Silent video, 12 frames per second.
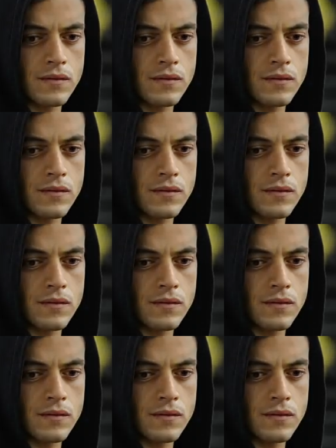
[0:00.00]

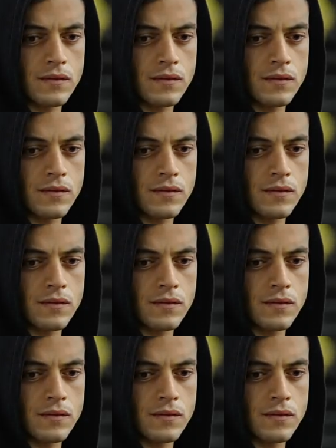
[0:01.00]

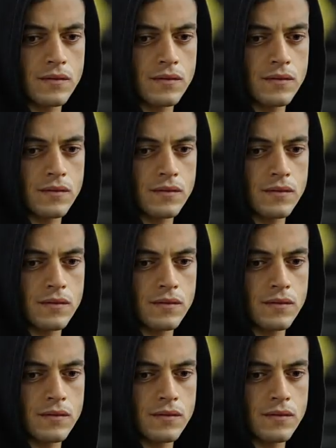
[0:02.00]

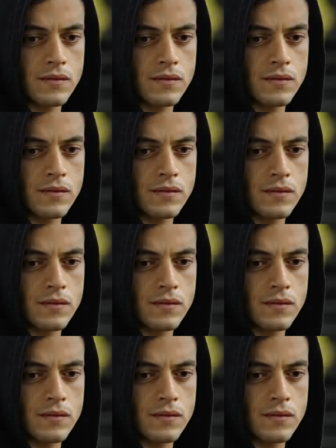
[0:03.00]
This is a still picture; no speech is visible.